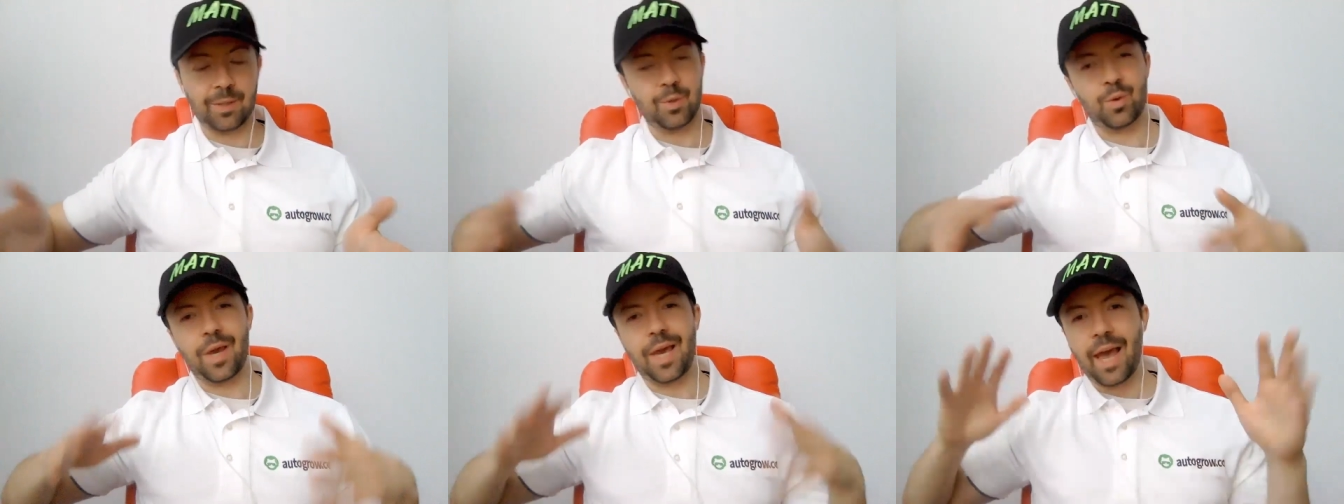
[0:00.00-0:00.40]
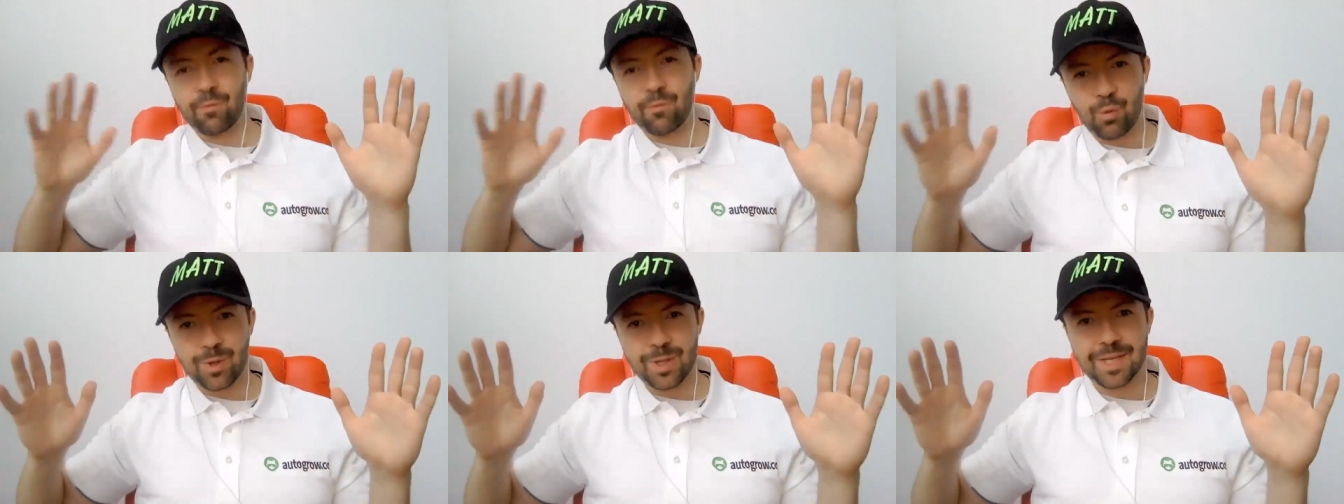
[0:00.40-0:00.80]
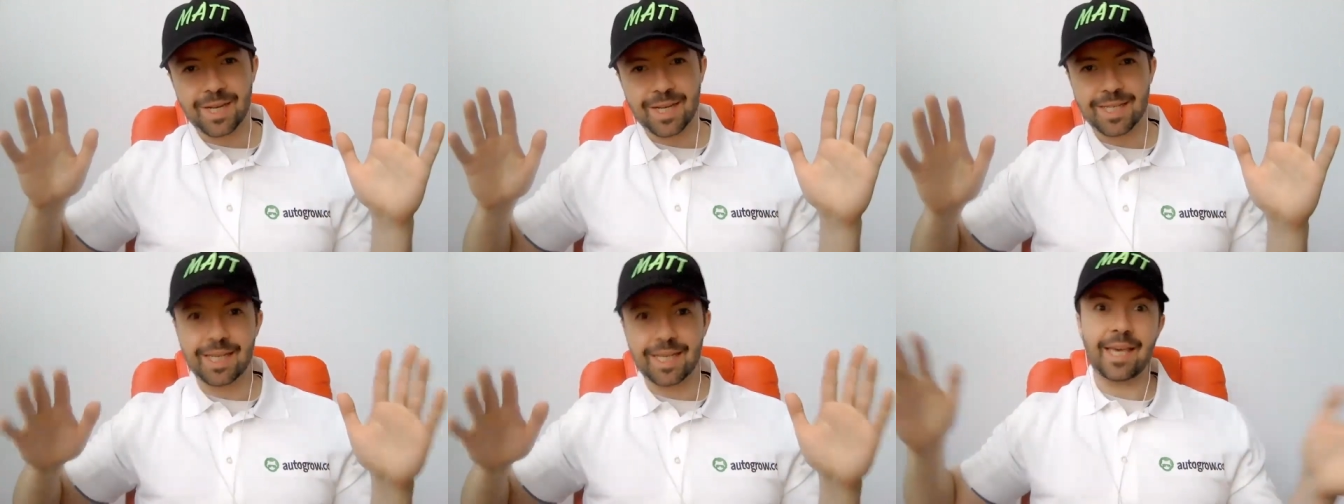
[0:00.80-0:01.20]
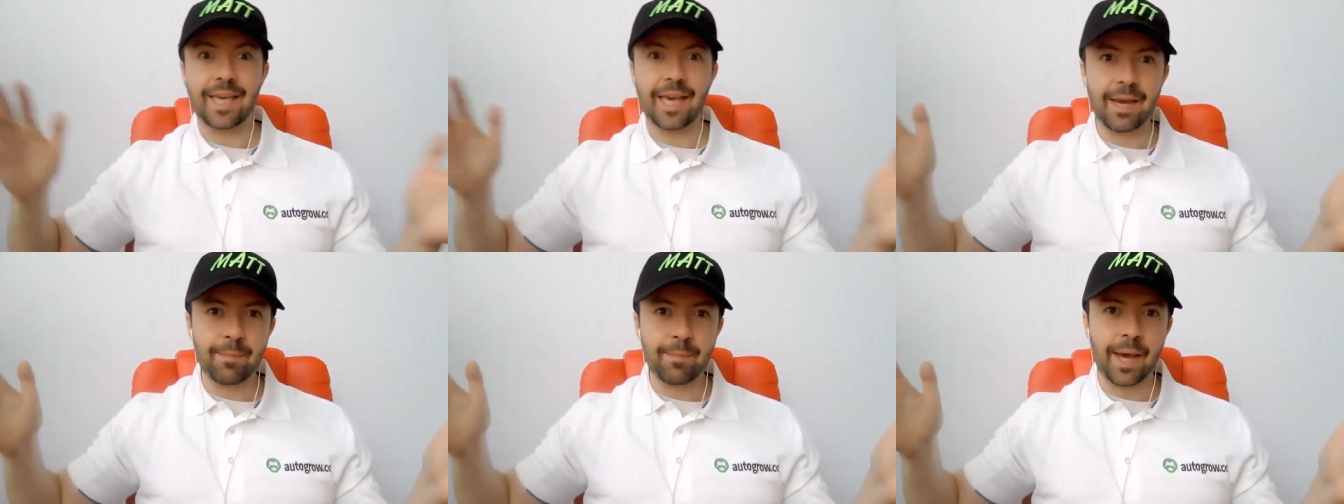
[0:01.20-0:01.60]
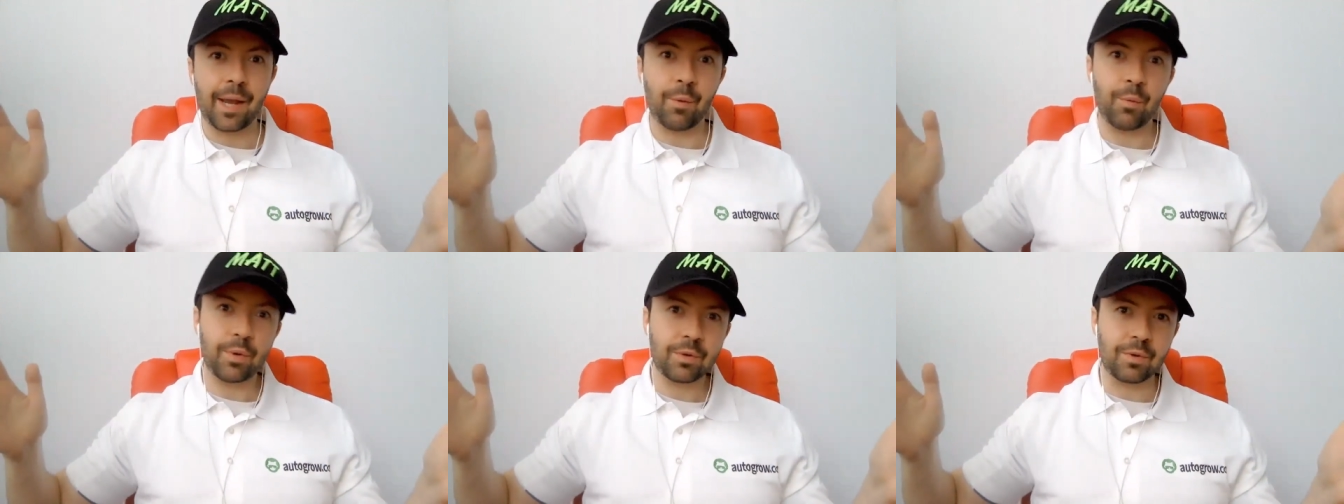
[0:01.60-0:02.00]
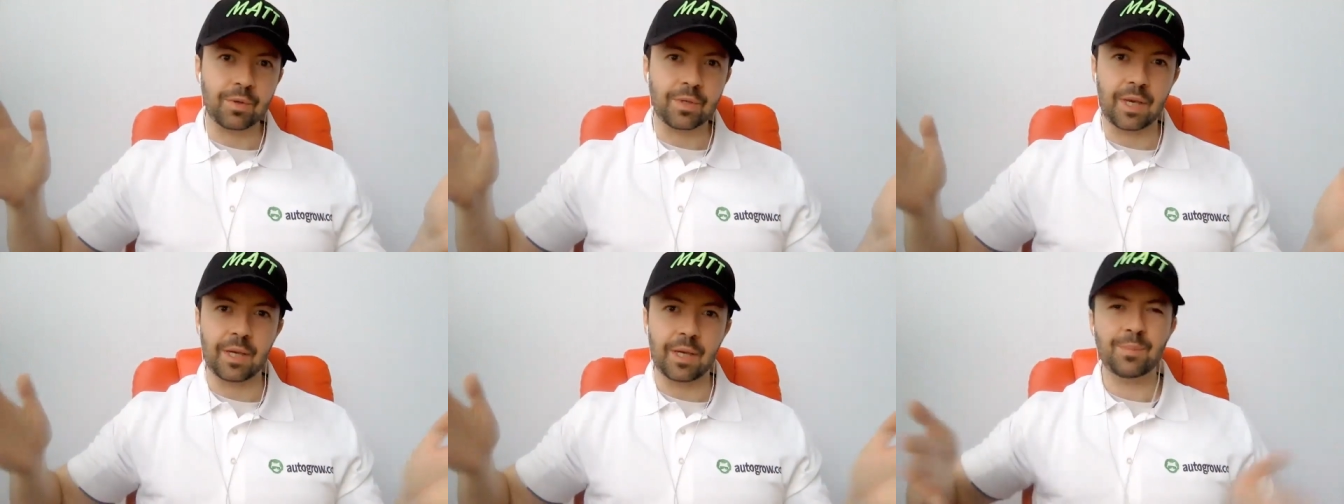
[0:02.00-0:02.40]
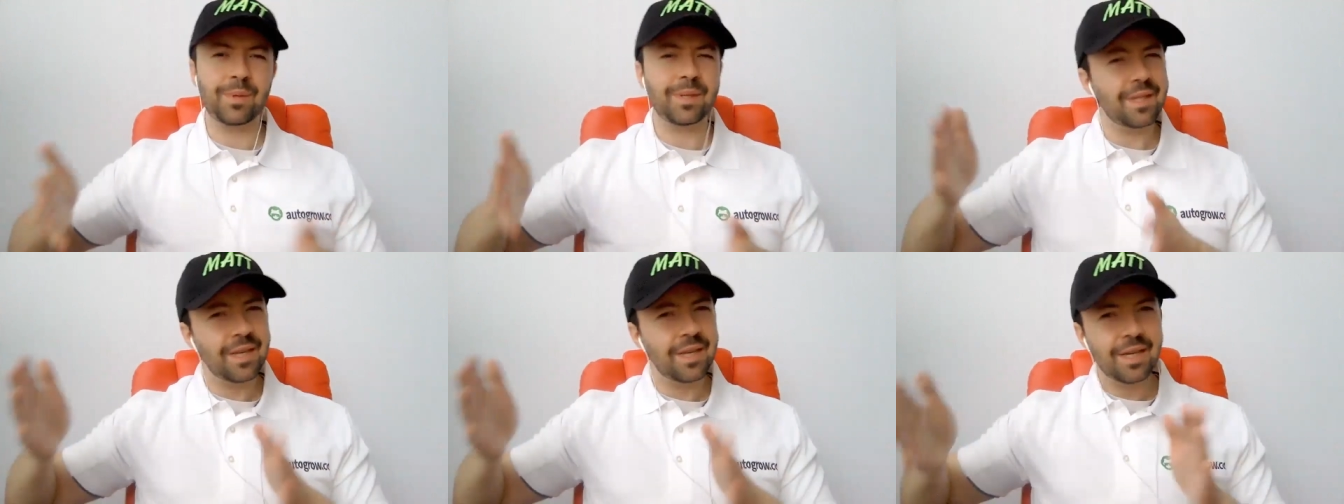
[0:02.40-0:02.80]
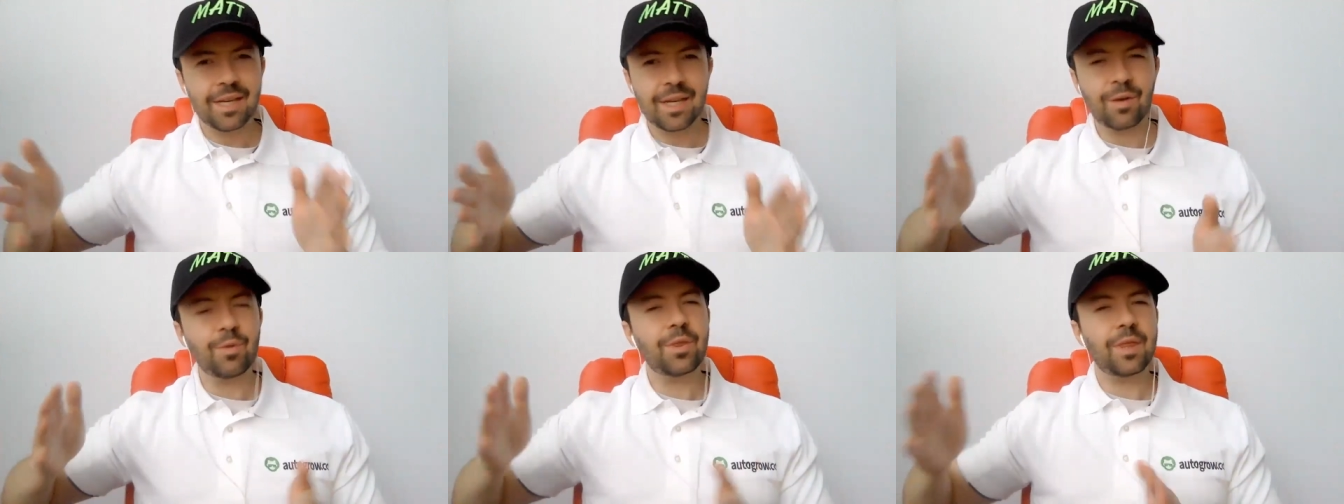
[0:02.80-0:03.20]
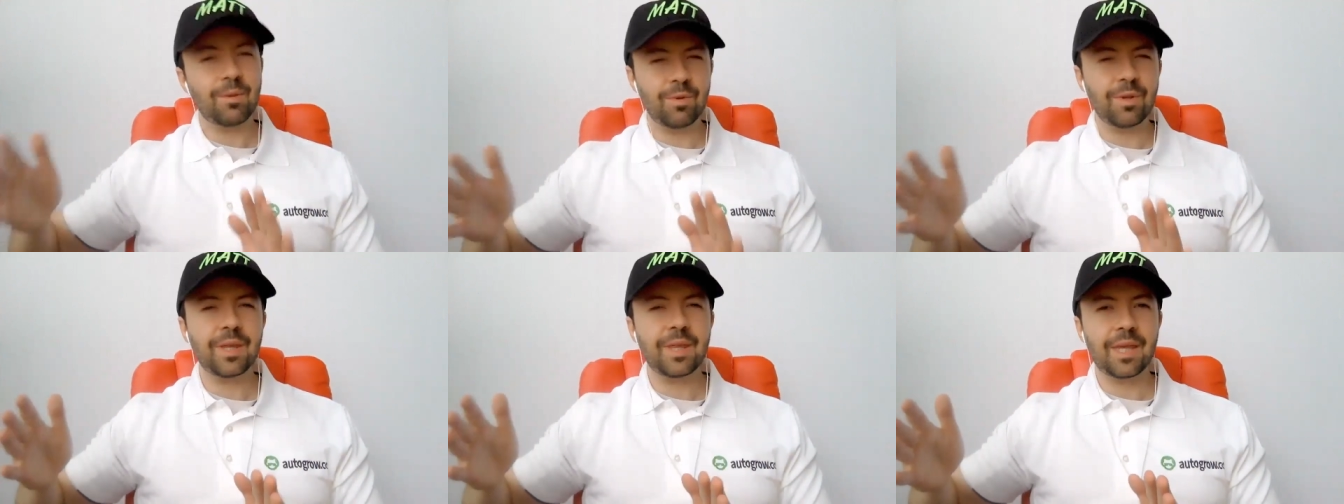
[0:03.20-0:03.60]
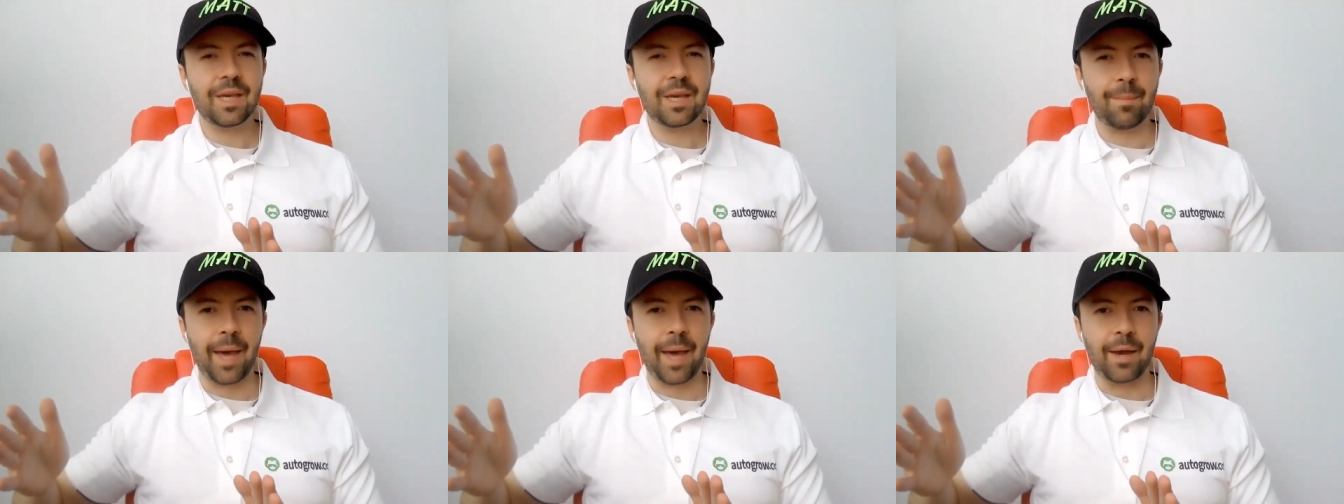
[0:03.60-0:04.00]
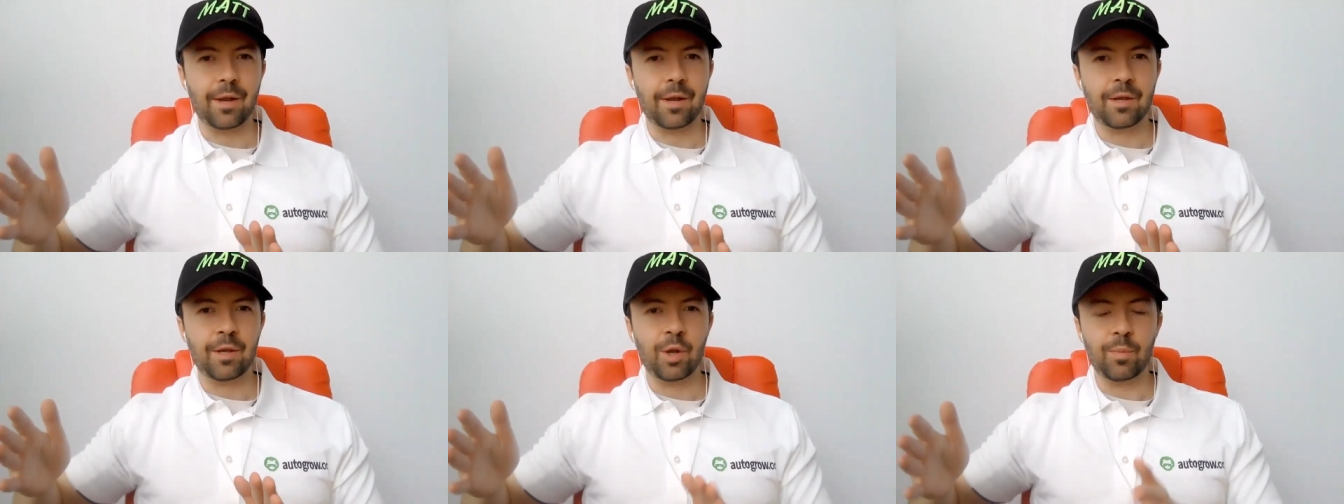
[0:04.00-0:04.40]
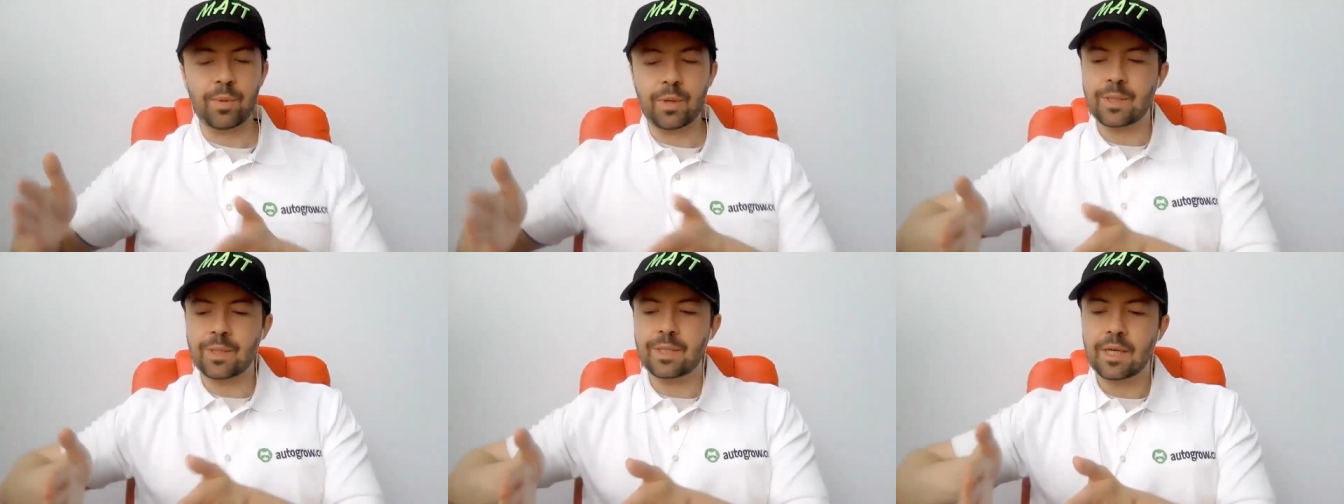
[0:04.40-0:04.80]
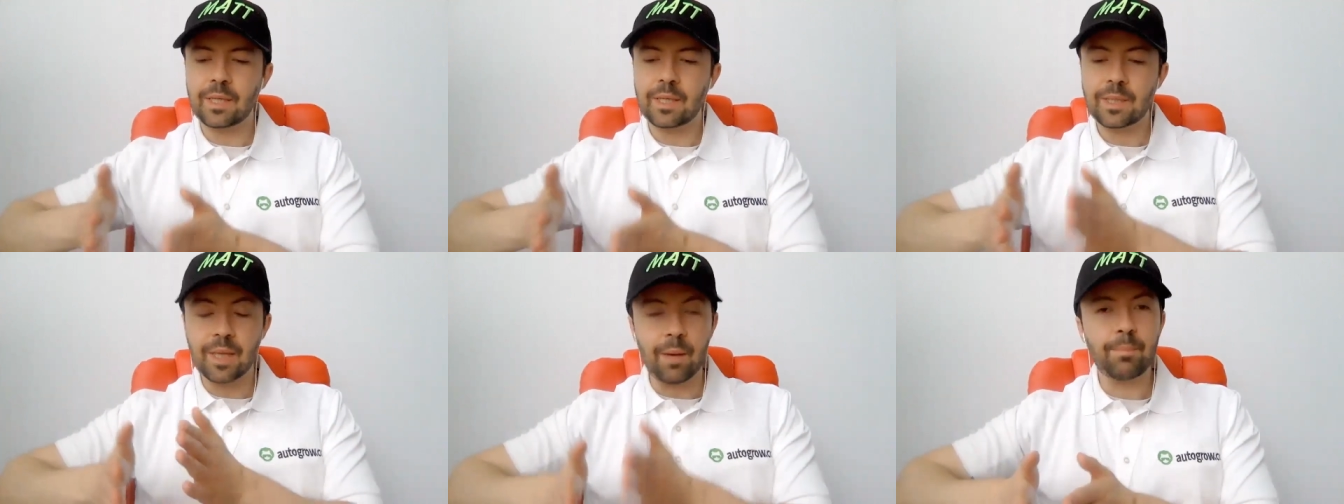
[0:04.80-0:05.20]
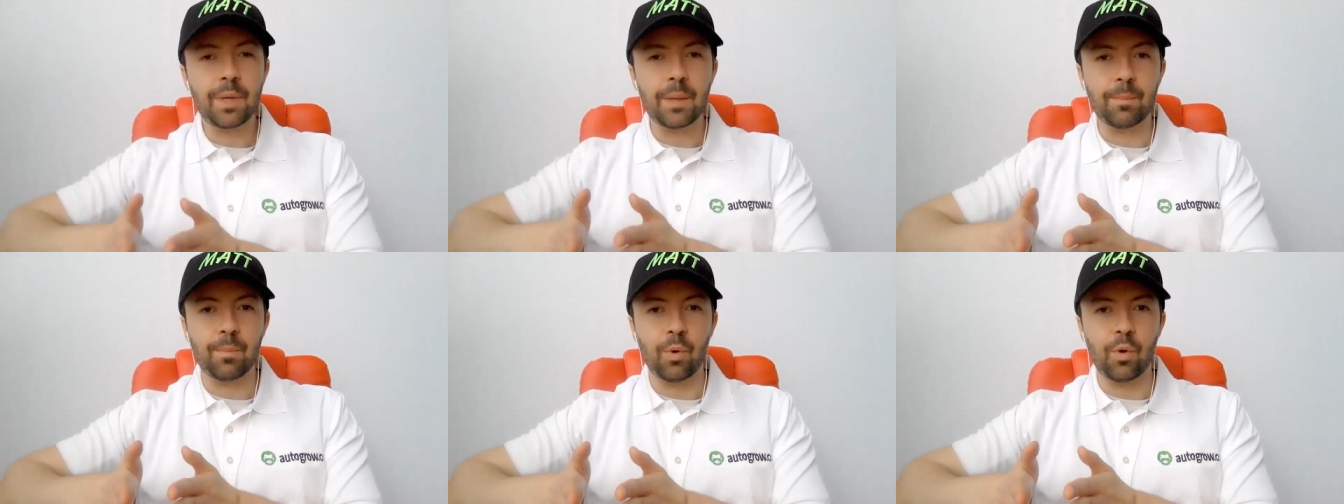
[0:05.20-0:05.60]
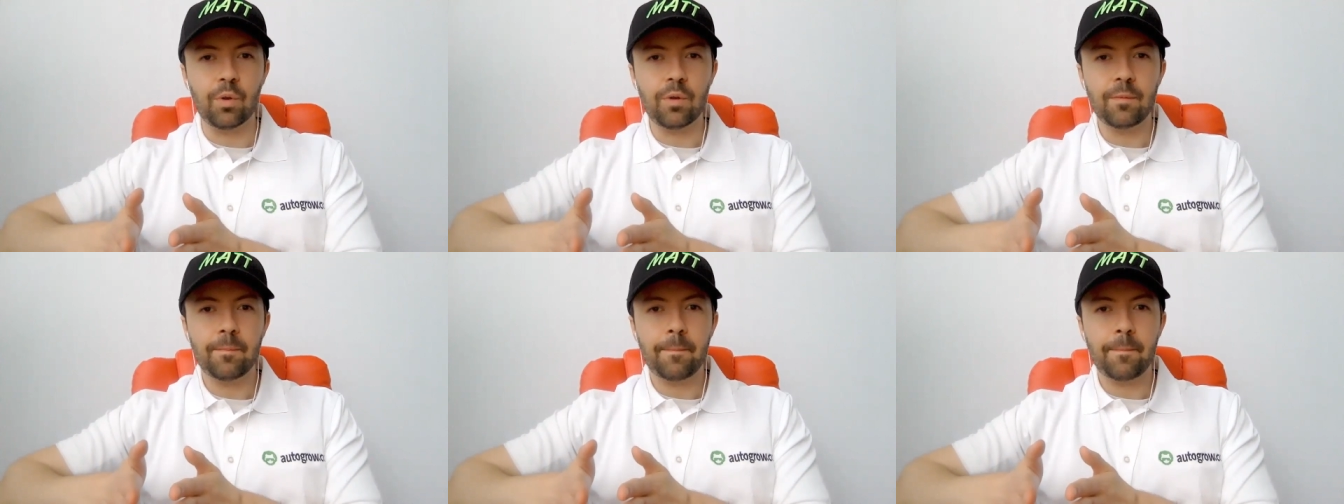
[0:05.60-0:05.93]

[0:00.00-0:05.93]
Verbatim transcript: Okay, everyone is going to say, yeah, Matt, I want to grow sales. But, you know, really think about it, you know, because some people,